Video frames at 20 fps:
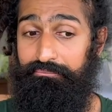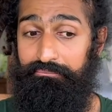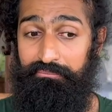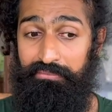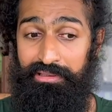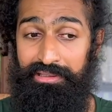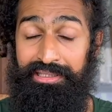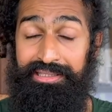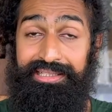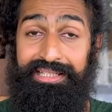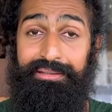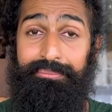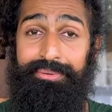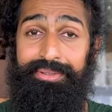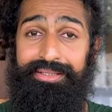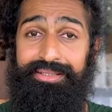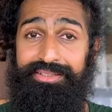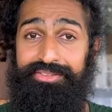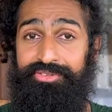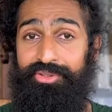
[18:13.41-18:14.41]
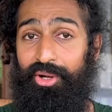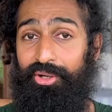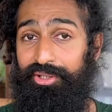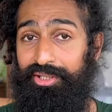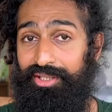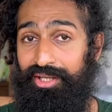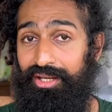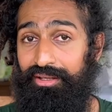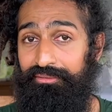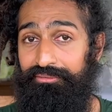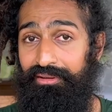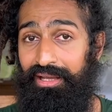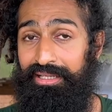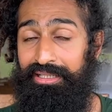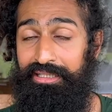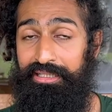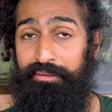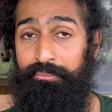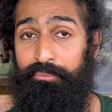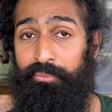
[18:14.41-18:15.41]
little bit is not enough, I
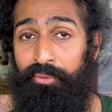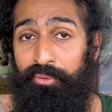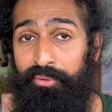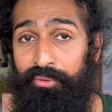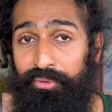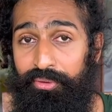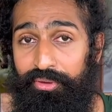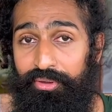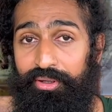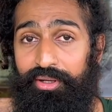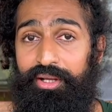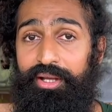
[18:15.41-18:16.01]
need more.